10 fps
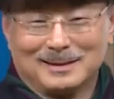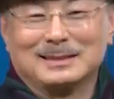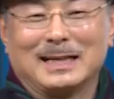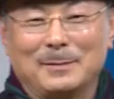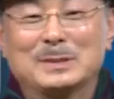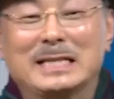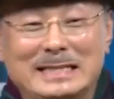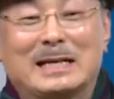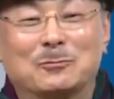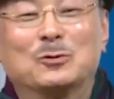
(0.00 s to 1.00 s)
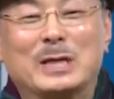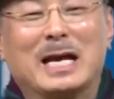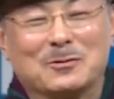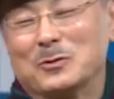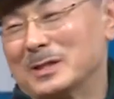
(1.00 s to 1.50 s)
And you can truly
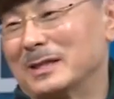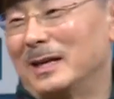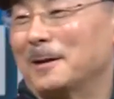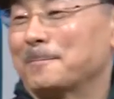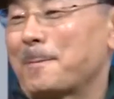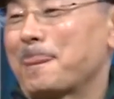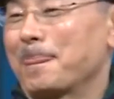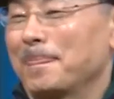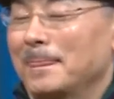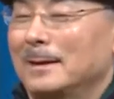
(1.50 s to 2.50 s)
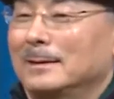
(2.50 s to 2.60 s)
recover them later.